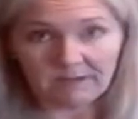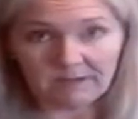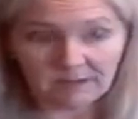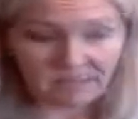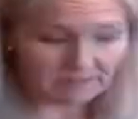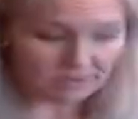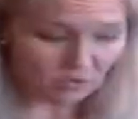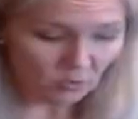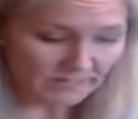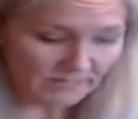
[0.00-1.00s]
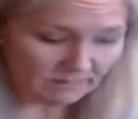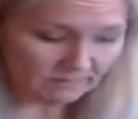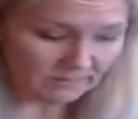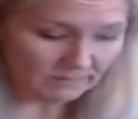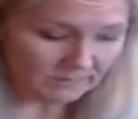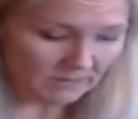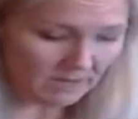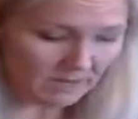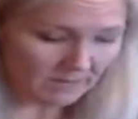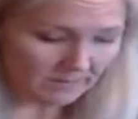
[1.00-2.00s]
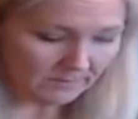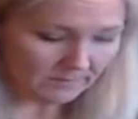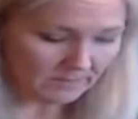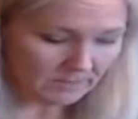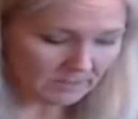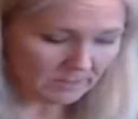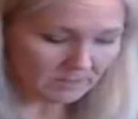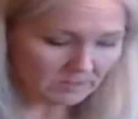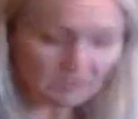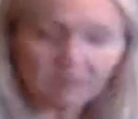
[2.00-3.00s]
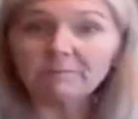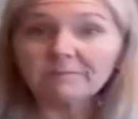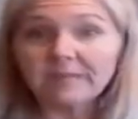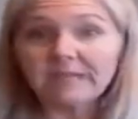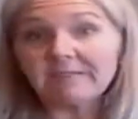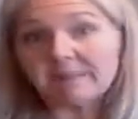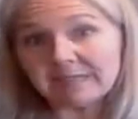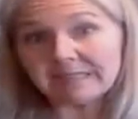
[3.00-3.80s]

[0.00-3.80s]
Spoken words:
kid tween flip top. So, if I mess